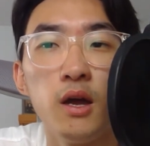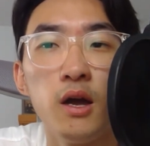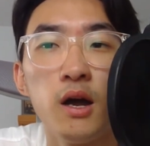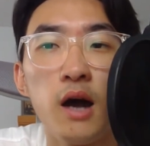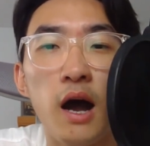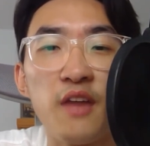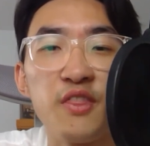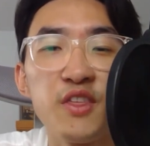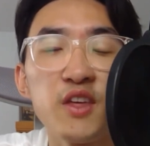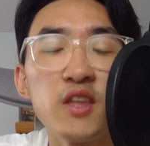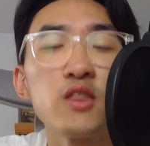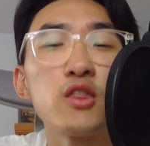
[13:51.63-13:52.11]

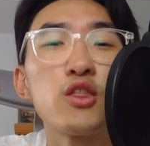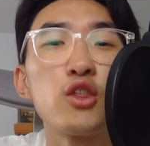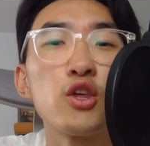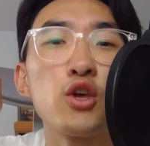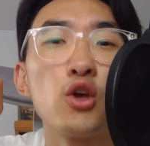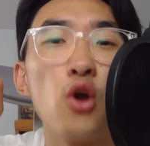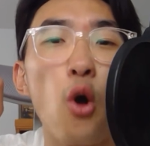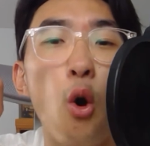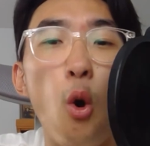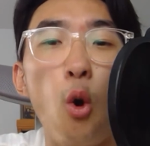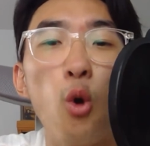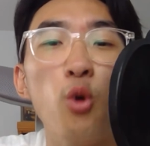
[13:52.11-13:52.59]
I think
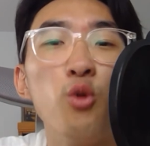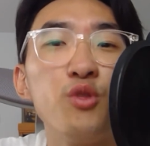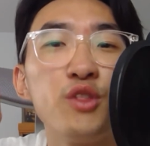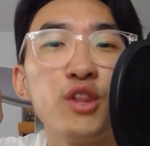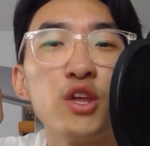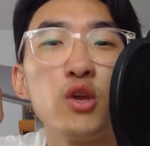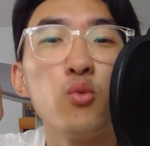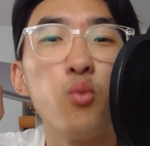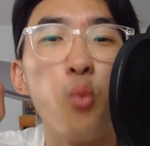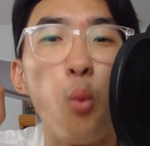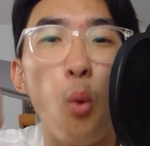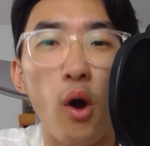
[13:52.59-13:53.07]
the
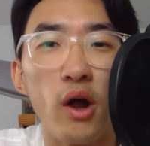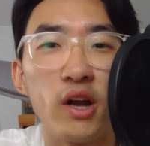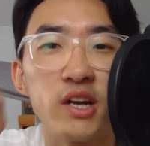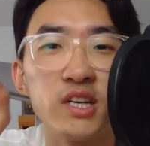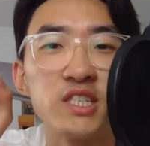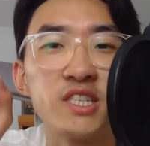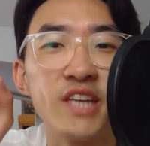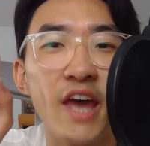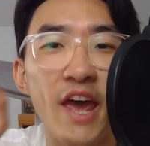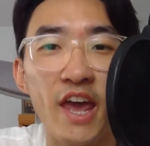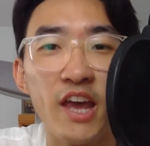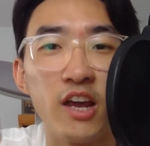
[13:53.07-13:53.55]
only one
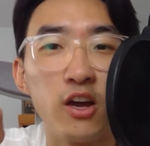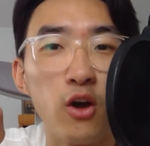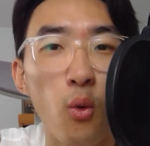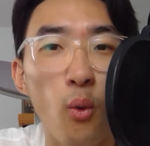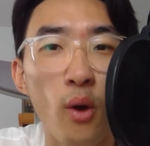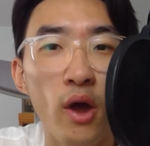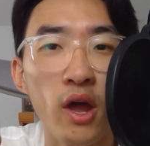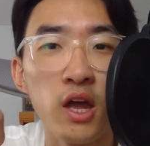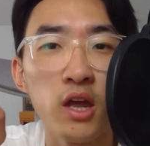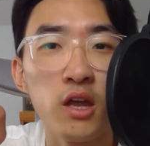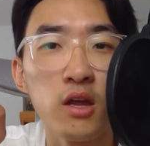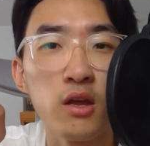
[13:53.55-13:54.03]

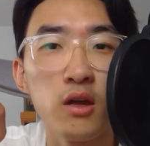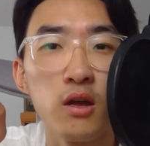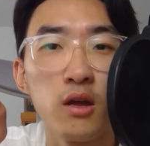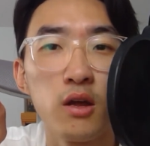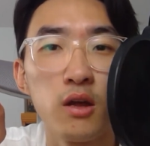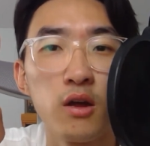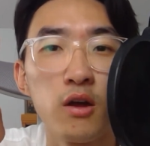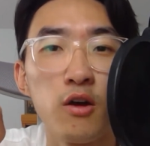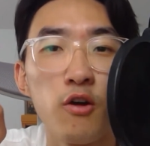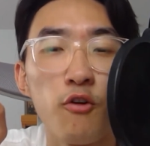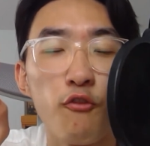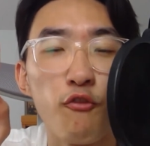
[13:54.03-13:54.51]
takeaway
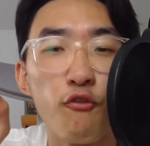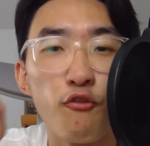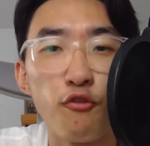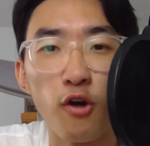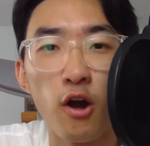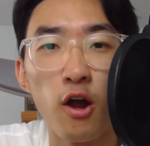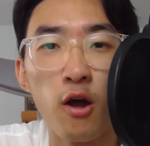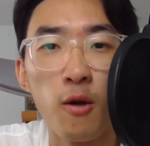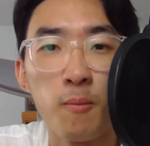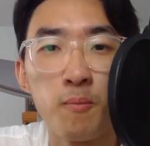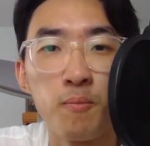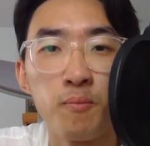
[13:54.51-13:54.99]

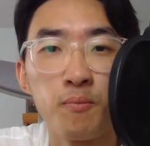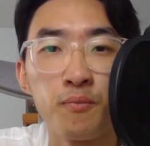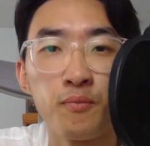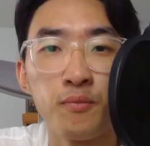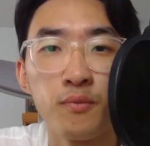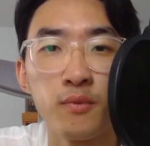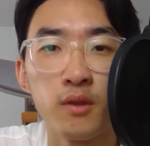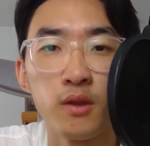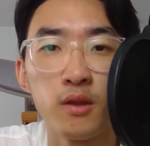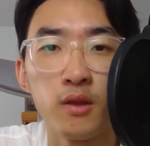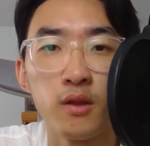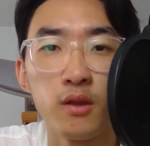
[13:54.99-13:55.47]
from
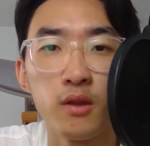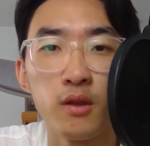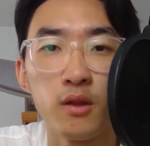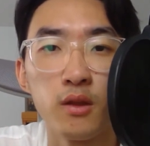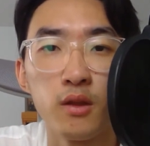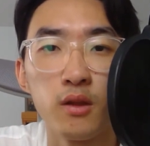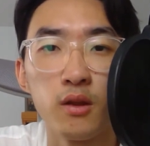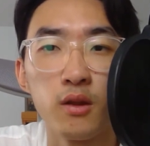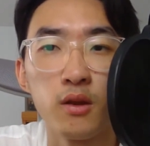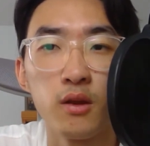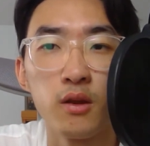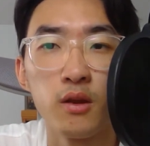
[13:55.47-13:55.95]

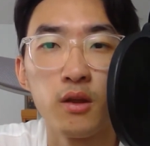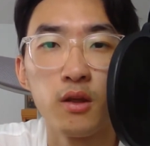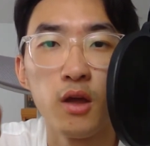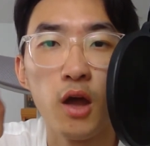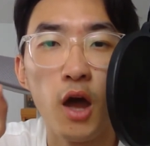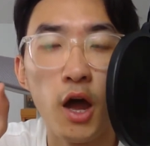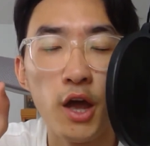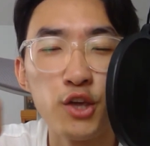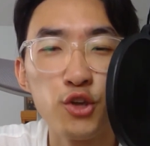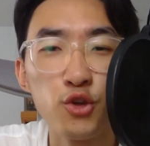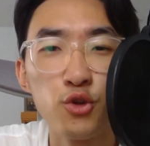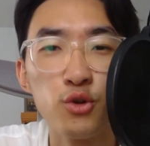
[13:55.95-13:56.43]

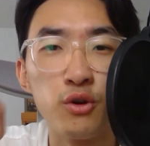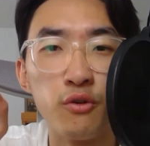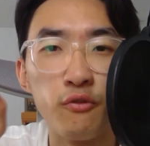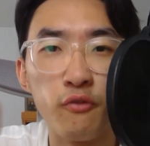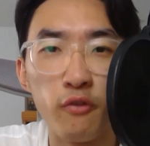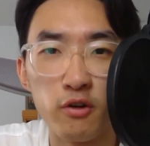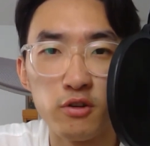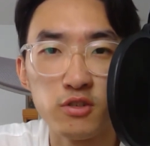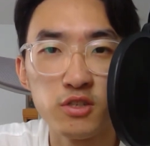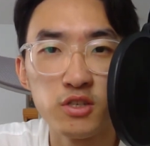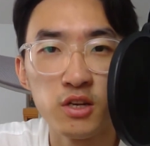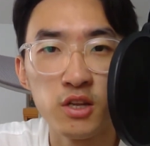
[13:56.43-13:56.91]
a
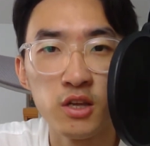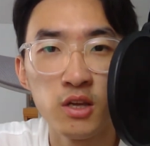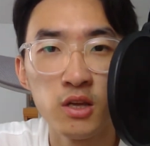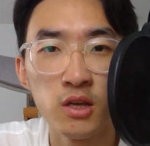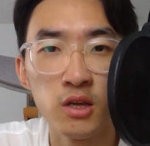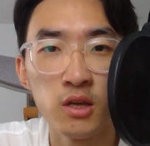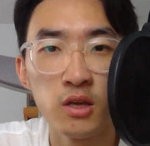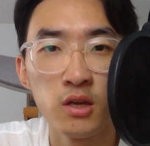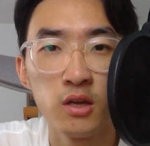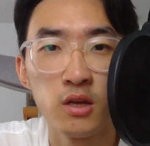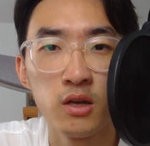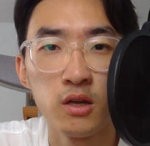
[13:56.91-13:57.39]

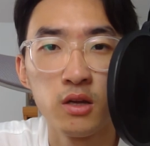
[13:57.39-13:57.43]
university